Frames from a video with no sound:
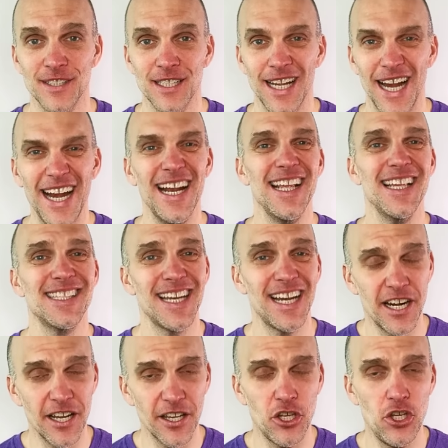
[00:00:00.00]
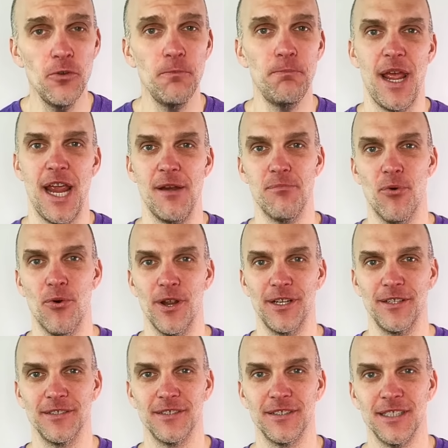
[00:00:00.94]
And is it an acute pain point?
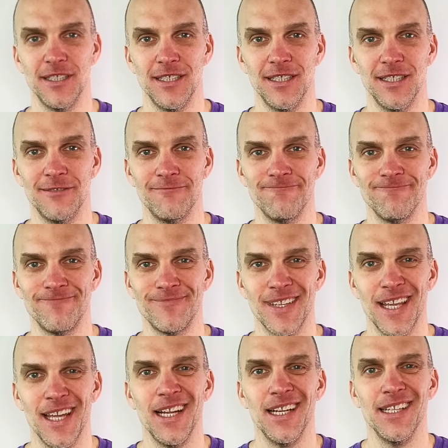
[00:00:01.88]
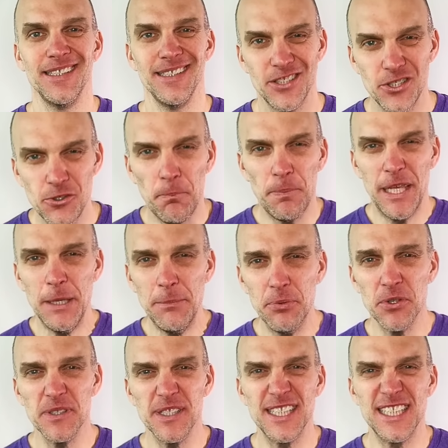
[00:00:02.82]
Do
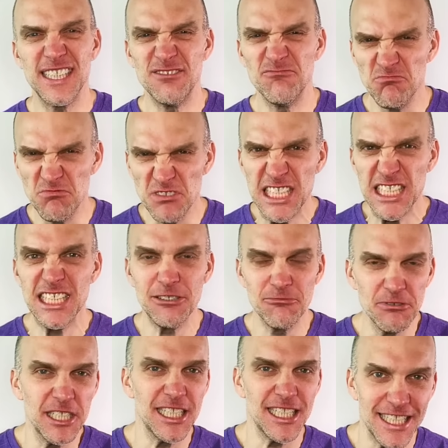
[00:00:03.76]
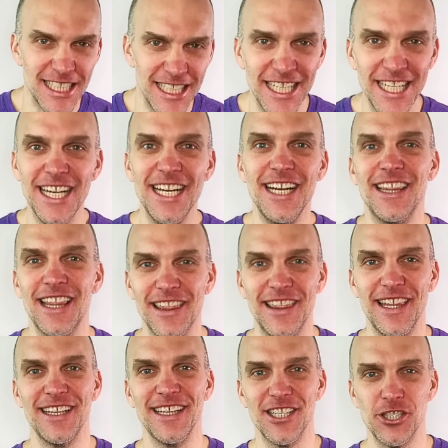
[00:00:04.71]
people really need the
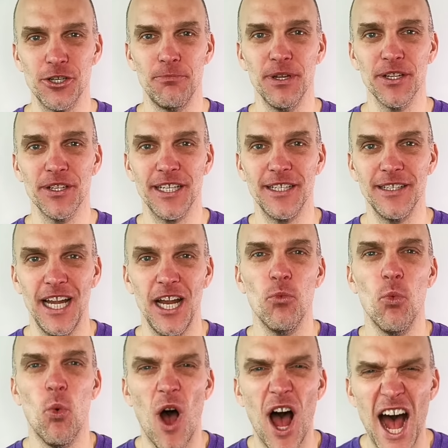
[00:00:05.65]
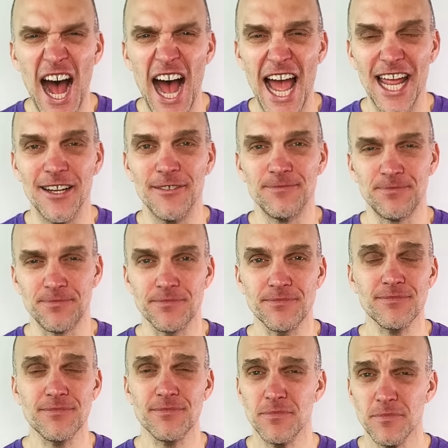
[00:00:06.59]
thing that you're building, and why?
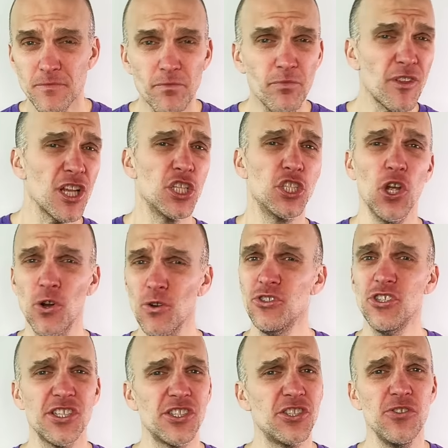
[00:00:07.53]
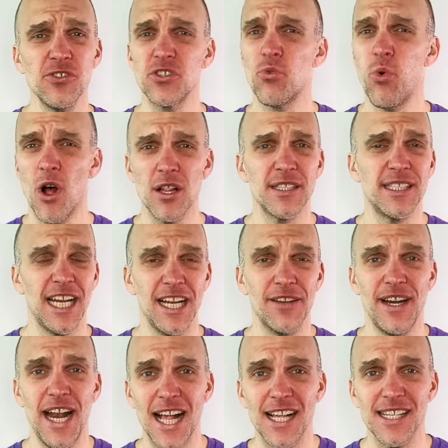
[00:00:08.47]
Don't just use qualitative
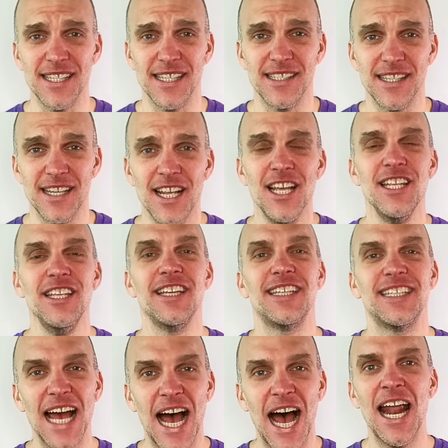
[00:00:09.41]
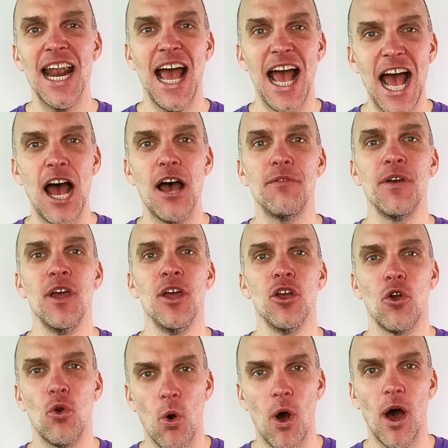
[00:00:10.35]
analysis. You gotta have
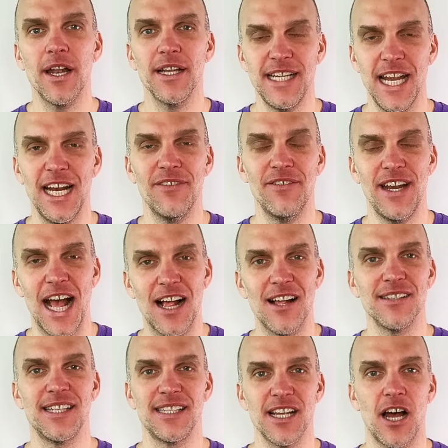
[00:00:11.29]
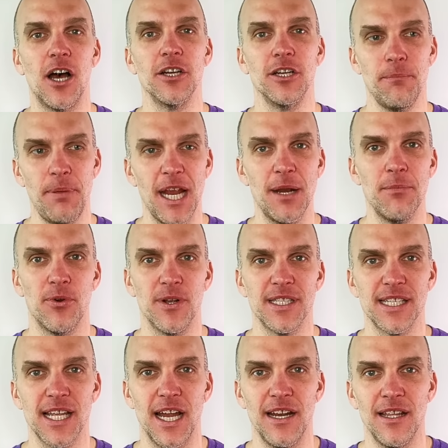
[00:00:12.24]
quantitative analysis on your pain point
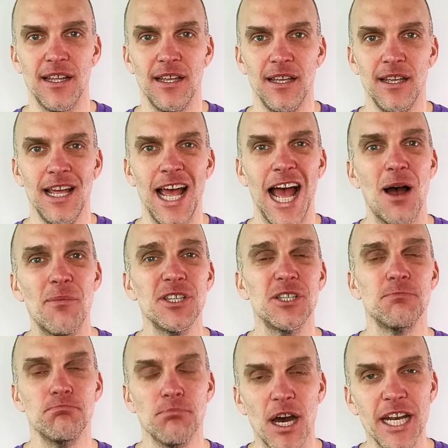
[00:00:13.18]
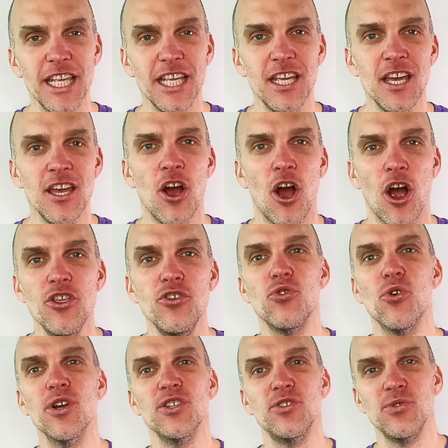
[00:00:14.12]
slide. How much money are you
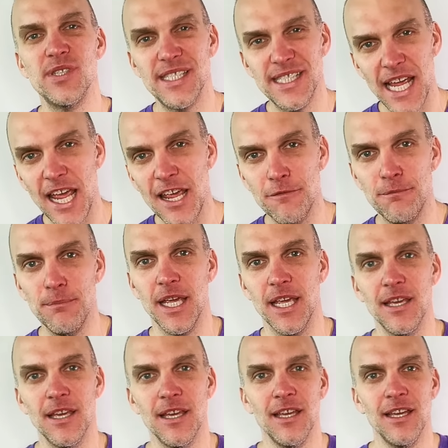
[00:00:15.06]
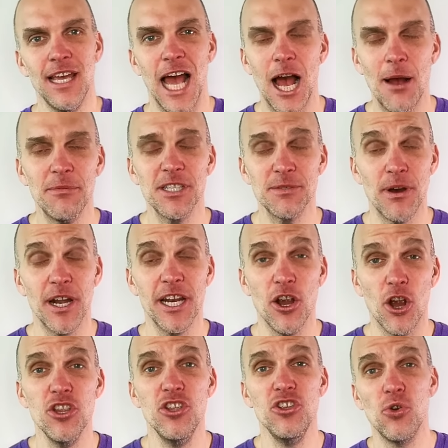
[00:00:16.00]
going to save me? How much money
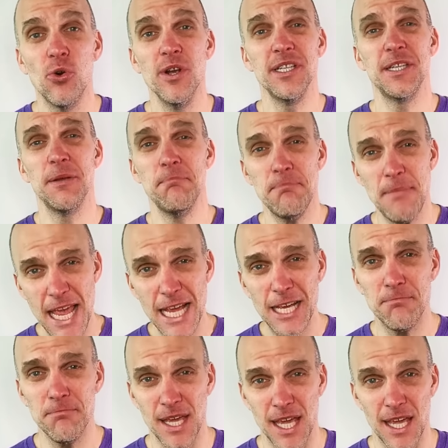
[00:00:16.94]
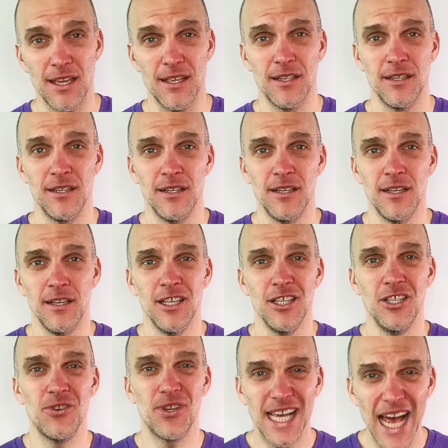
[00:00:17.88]
are you going to make me?
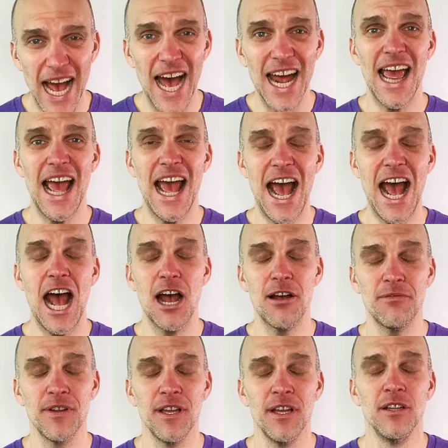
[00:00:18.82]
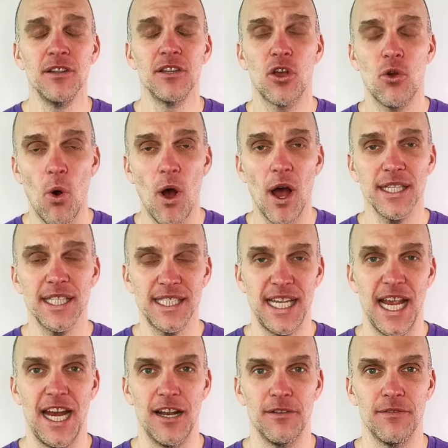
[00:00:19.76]
You gotta have the
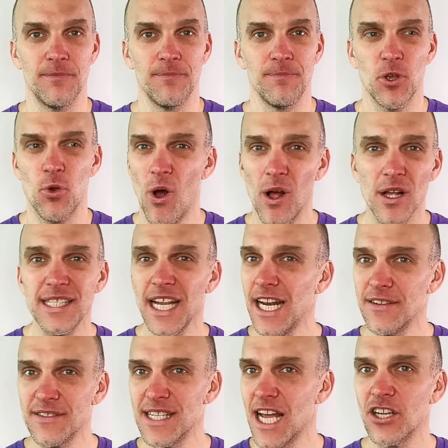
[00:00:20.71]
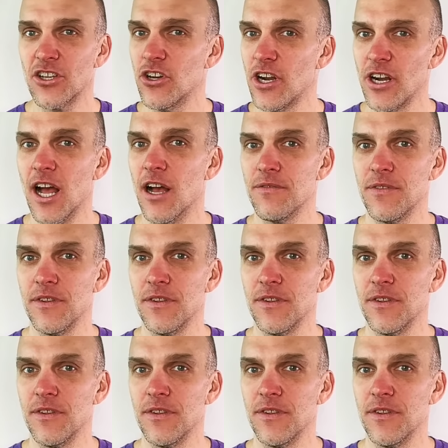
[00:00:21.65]
quantitative. Qualitative is not good enough.